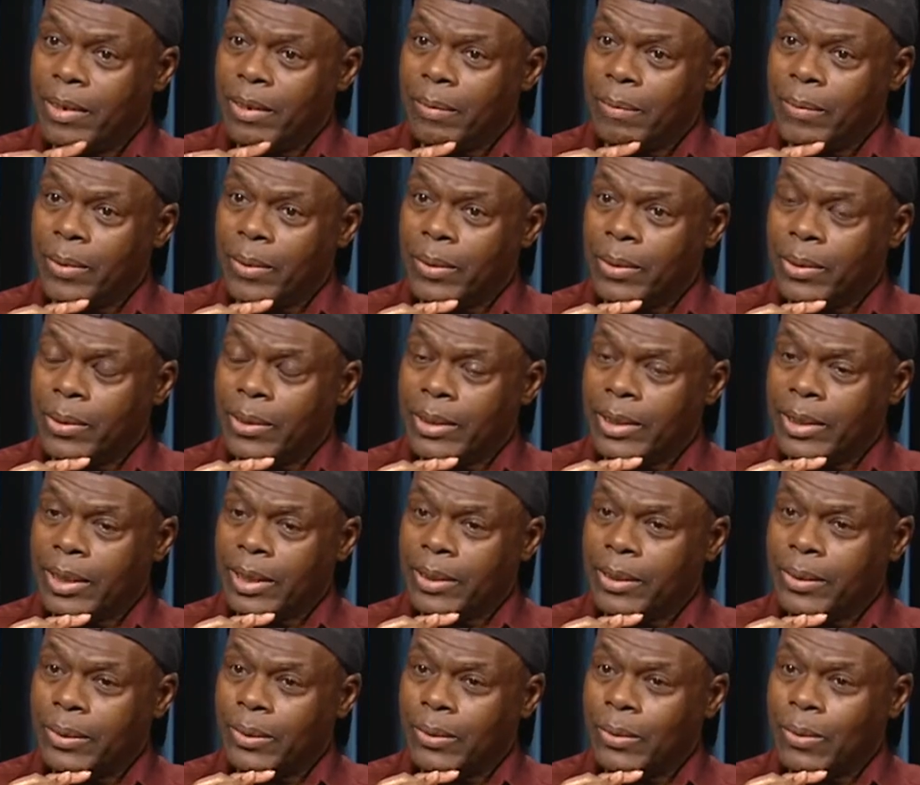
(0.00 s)
because
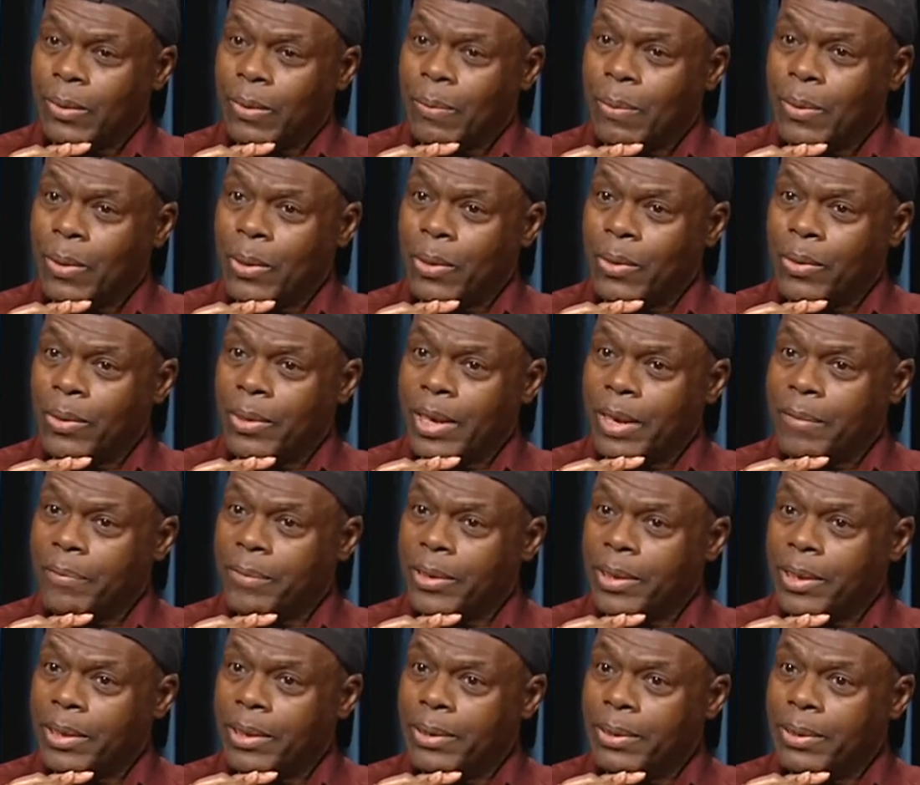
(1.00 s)
as you know, Paul, the
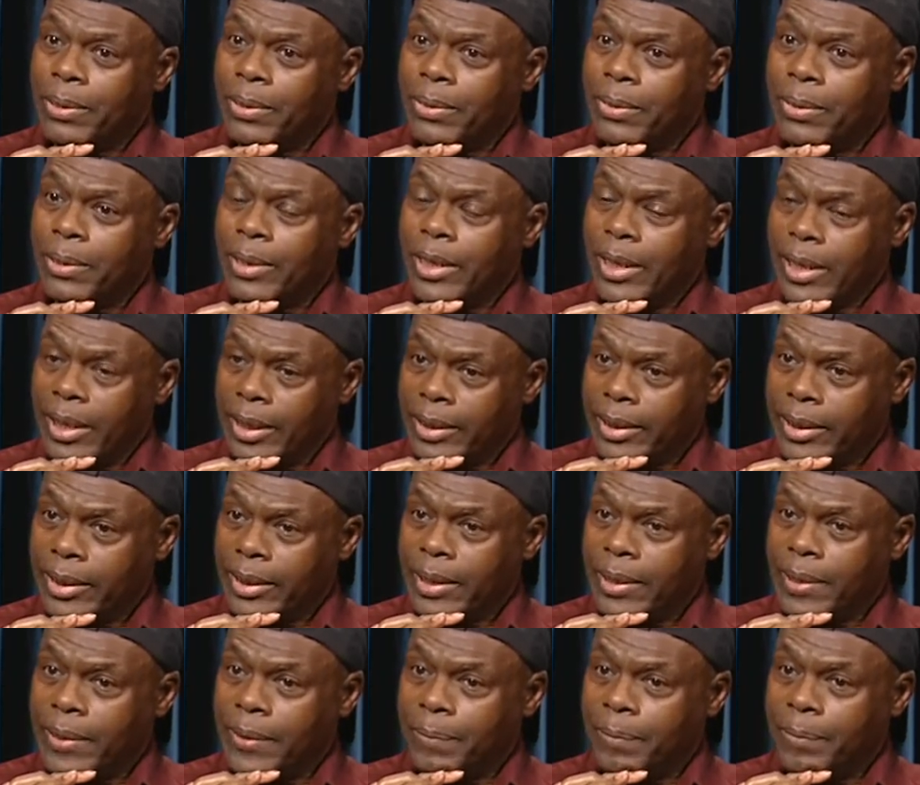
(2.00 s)
African Union, yes,
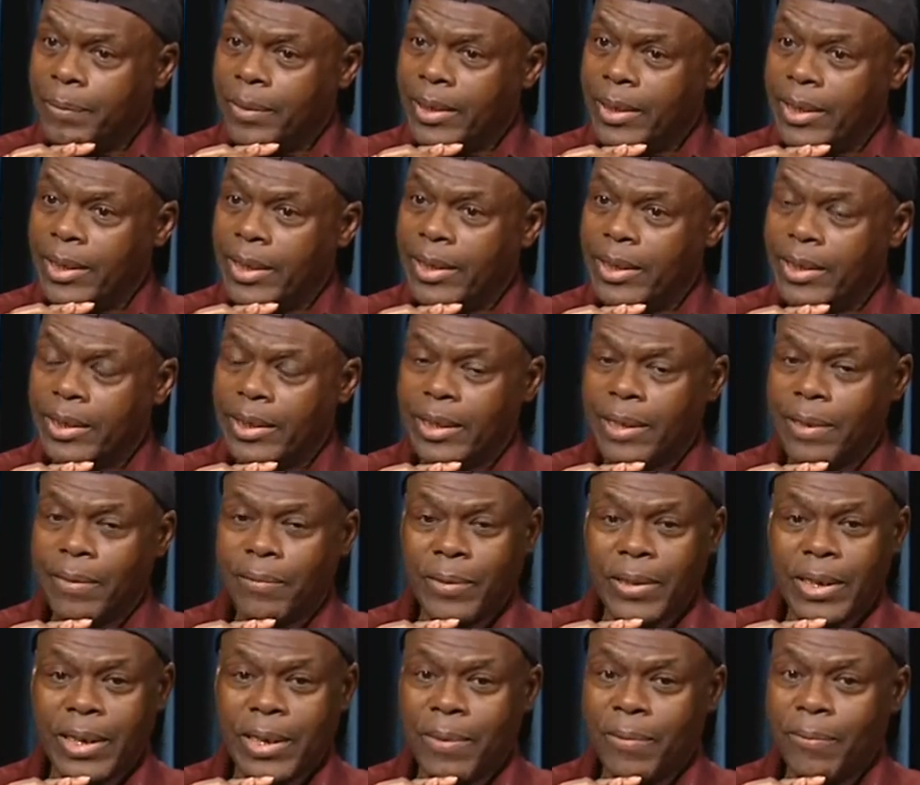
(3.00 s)
it is a
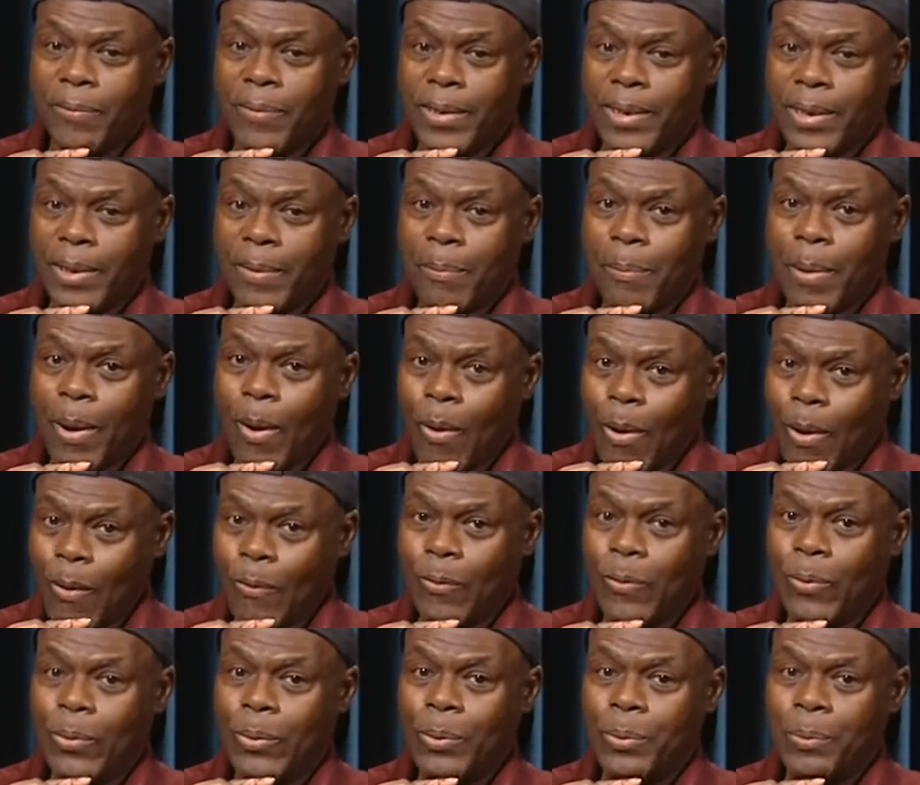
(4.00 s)
very, very
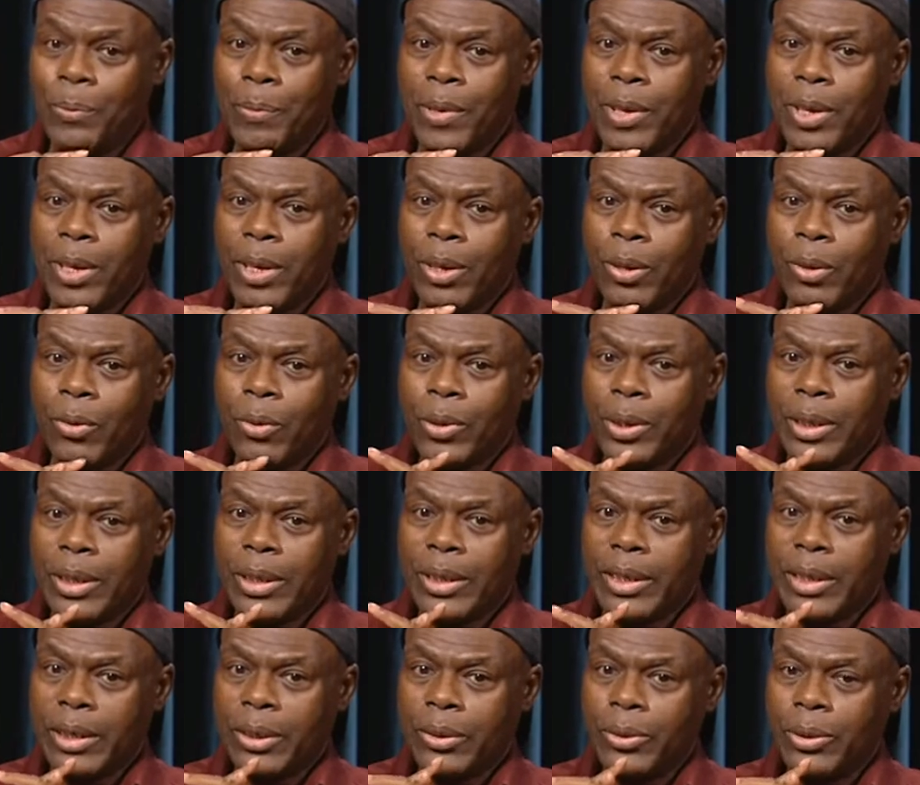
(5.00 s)
powerful
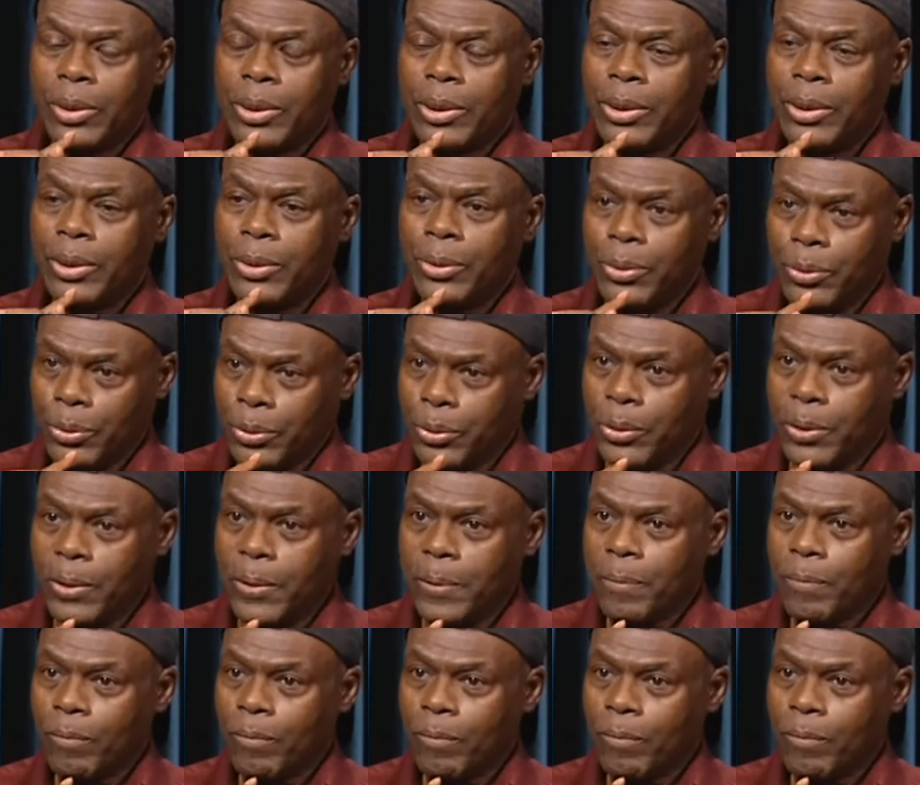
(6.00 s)
continental institution,